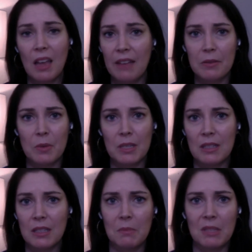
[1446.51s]
Everyone
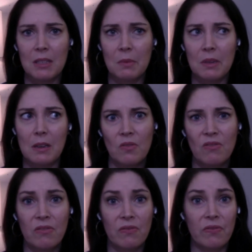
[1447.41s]
seems to be
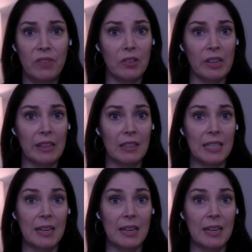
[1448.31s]
figuring this